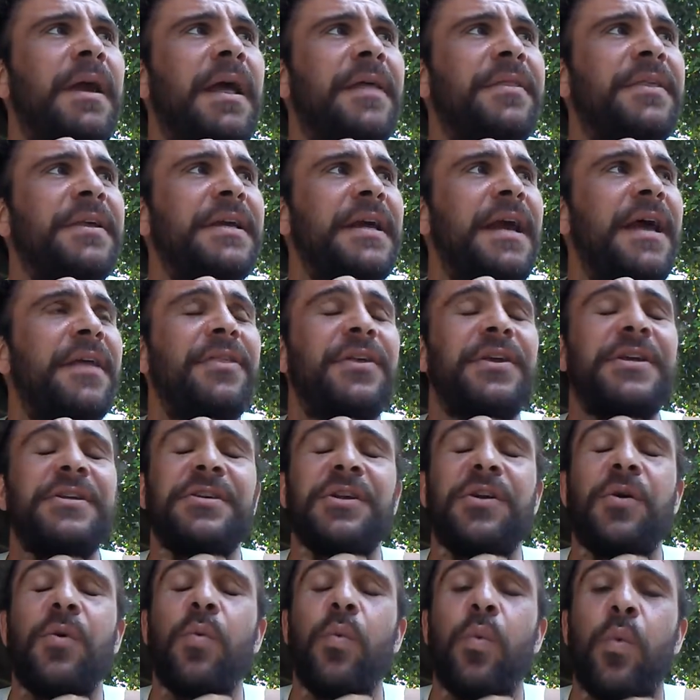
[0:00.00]
I think
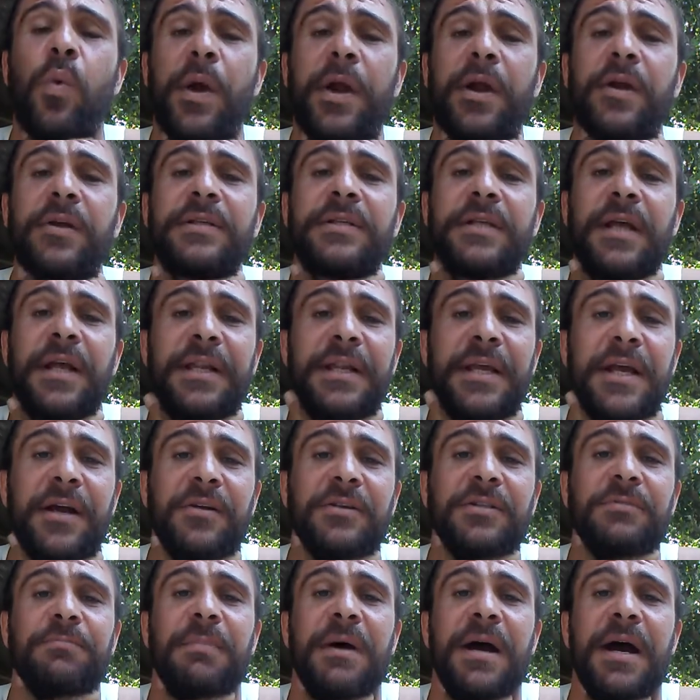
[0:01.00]
he's going to wear
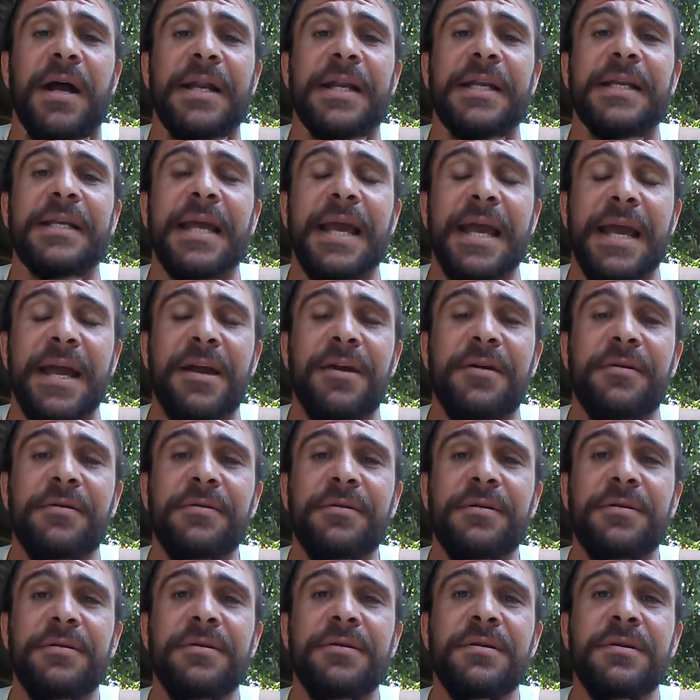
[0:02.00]
Santiago's body
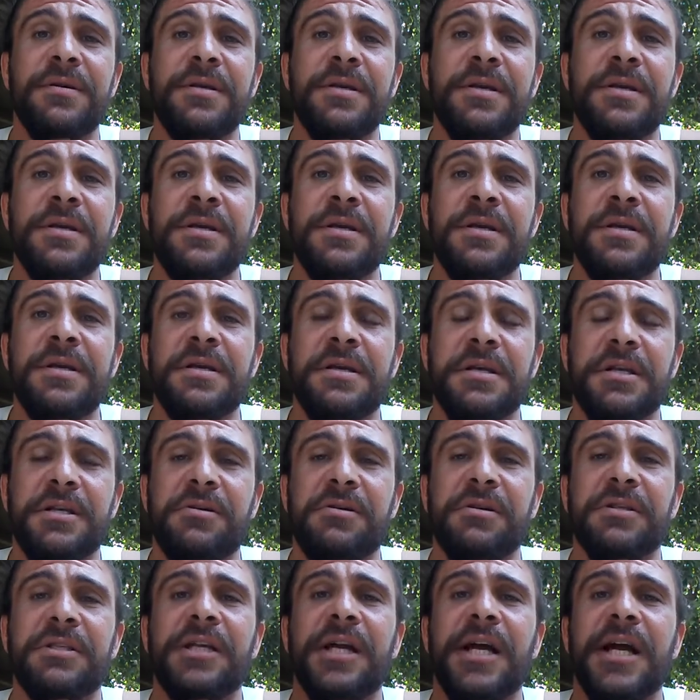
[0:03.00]
down. He's
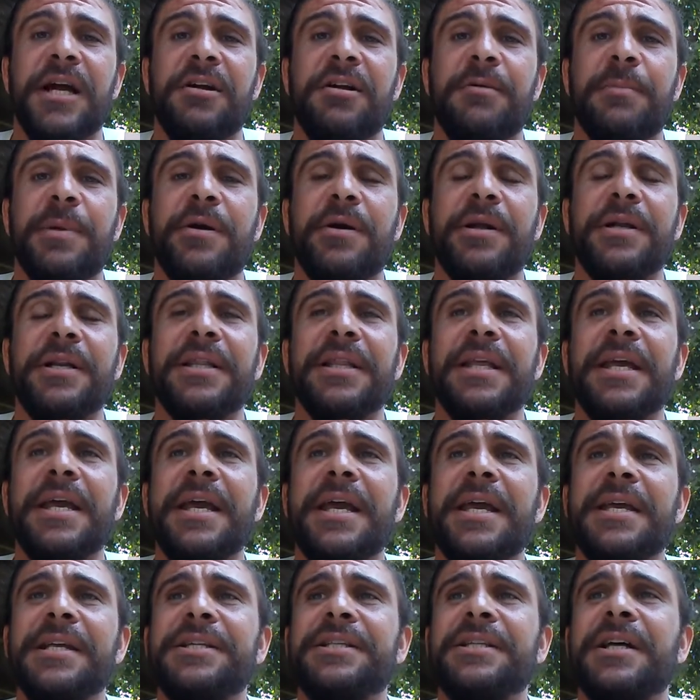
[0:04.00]
going to tire him out, and then the
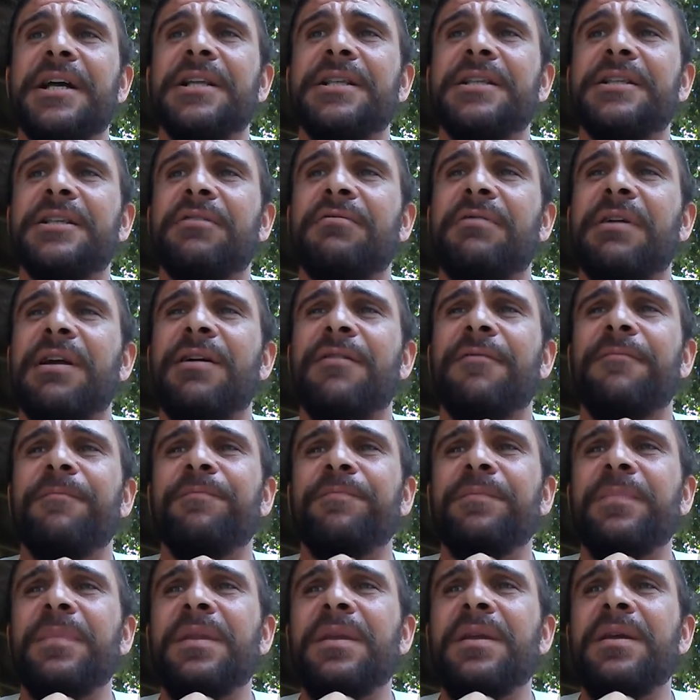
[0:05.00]
head shots
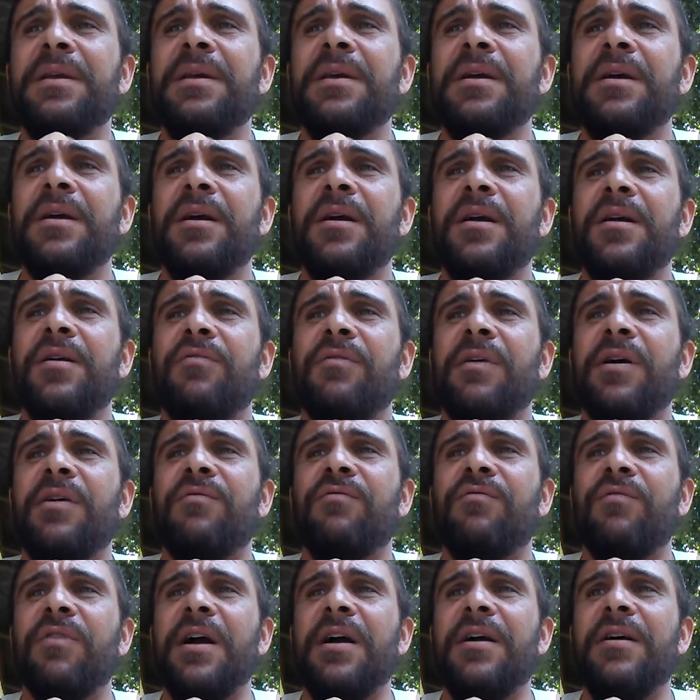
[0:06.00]
around.
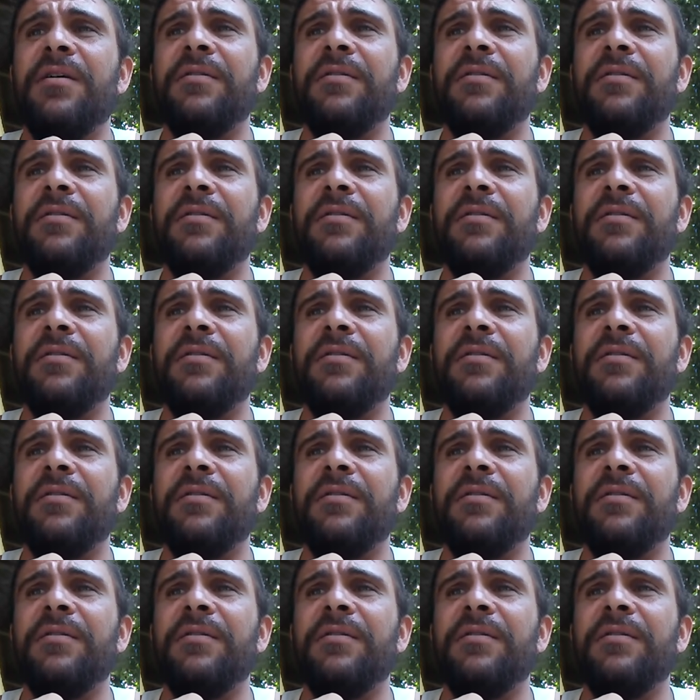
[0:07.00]
Juan